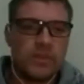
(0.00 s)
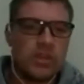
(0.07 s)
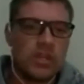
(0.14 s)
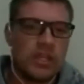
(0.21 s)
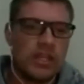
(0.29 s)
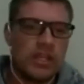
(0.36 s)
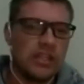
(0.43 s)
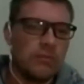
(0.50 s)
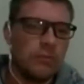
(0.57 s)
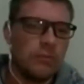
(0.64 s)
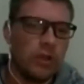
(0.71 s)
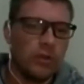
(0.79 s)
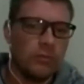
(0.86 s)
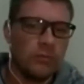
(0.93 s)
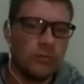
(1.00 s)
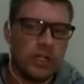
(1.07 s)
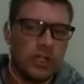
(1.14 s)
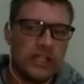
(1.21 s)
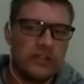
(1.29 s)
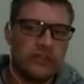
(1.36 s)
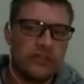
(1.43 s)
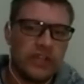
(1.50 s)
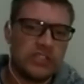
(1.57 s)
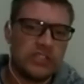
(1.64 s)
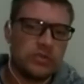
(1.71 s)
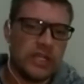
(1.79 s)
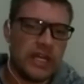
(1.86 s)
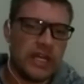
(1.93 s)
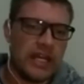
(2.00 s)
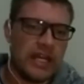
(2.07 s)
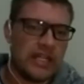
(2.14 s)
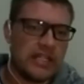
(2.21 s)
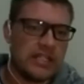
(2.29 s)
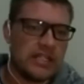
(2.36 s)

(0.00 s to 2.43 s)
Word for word: in the mo- modeling phase we had